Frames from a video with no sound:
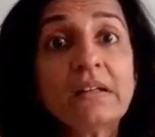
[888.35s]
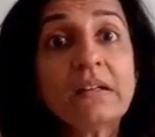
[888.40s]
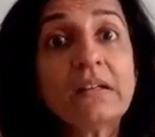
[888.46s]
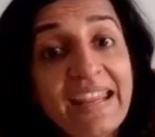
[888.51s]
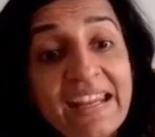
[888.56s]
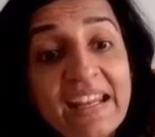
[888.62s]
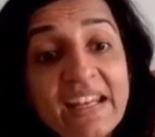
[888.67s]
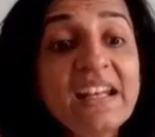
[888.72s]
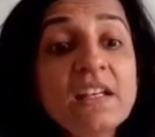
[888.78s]
A
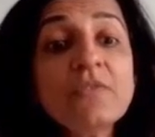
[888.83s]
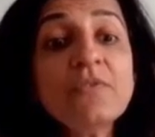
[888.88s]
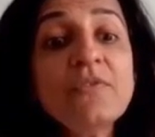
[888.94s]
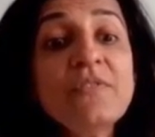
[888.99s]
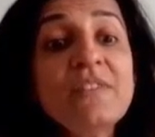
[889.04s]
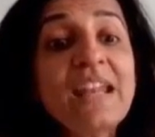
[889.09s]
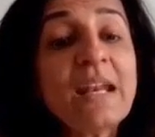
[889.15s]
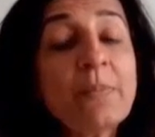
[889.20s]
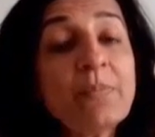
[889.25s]
negative
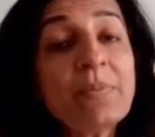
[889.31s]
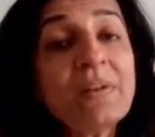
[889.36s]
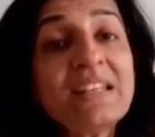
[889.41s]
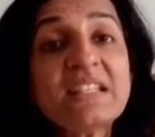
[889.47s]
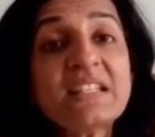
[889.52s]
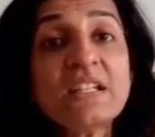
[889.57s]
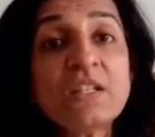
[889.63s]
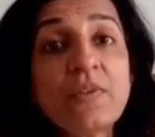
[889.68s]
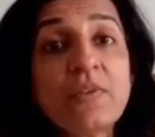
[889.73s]
net
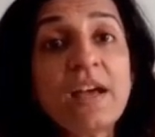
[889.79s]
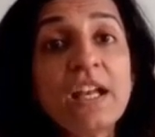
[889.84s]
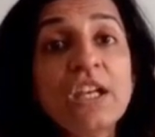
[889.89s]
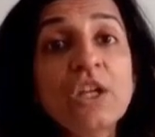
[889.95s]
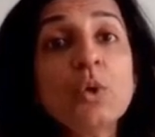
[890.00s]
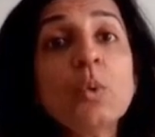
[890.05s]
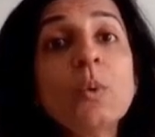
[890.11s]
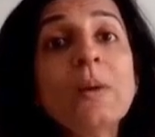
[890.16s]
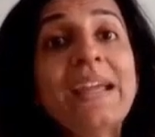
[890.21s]
present
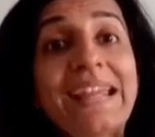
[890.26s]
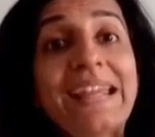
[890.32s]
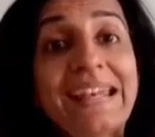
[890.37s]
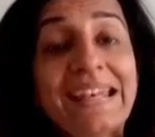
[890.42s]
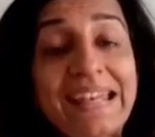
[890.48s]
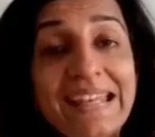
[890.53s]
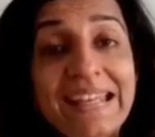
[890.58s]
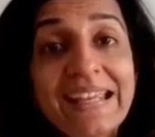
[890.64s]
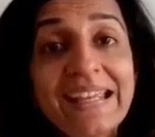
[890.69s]
value
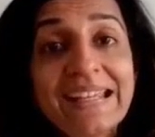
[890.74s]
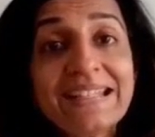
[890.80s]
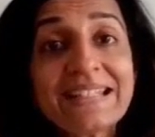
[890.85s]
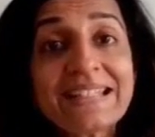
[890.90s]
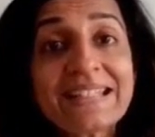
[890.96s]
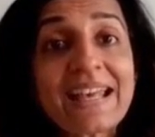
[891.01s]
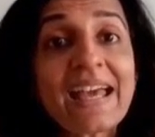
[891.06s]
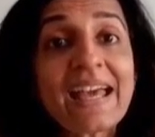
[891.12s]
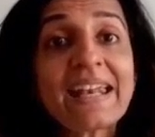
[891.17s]

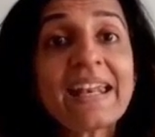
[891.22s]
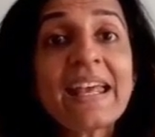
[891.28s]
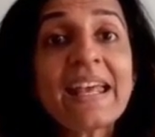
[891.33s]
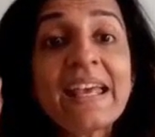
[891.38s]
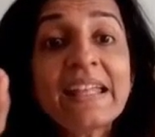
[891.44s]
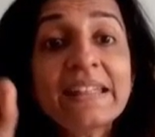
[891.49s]
indicates that